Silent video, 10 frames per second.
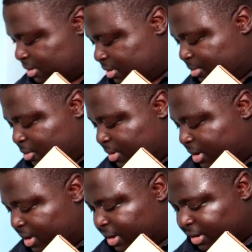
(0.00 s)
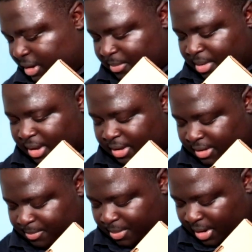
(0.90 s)
let me go ahead and get
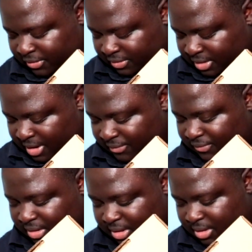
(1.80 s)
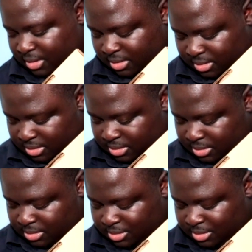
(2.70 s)
my boxing knife again.